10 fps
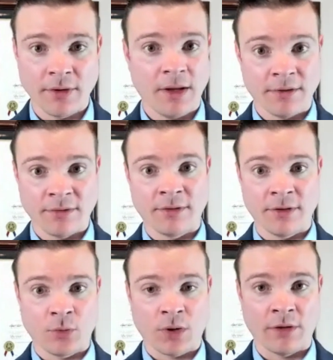is a
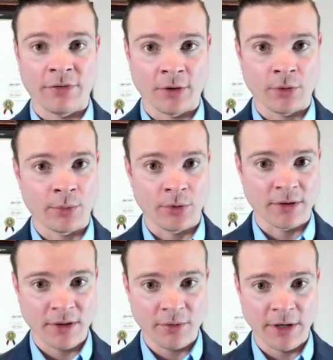disqualifying criminal
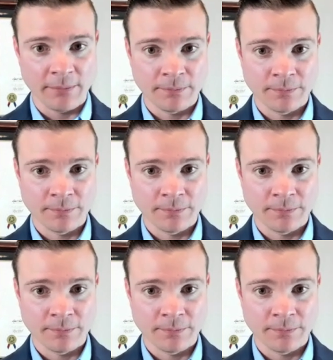activity.